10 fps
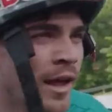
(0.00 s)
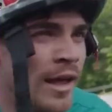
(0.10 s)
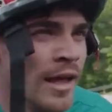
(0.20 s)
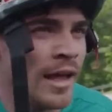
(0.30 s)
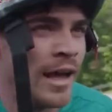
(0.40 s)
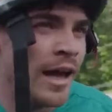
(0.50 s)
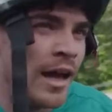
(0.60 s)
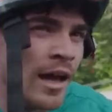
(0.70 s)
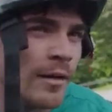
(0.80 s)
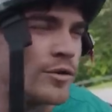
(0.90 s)
Yeah.
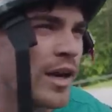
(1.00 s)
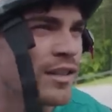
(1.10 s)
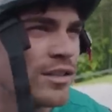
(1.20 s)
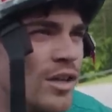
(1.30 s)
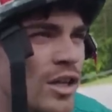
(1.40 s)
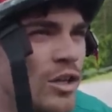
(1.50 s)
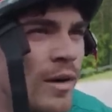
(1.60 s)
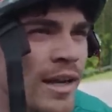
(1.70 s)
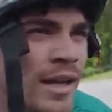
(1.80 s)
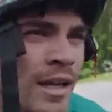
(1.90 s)
I'm trying to do a good
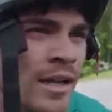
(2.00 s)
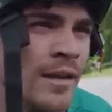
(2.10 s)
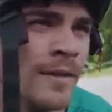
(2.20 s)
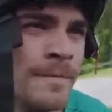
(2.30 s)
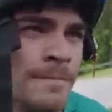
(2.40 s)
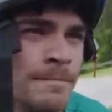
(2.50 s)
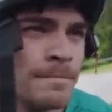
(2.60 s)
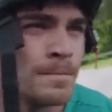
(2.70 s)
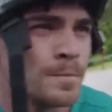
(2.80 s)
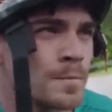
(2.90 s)
one. What is that
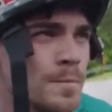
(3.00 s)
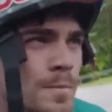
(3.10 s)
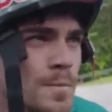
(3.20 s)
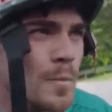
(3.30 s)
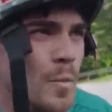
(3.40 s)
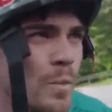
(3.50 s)
like? If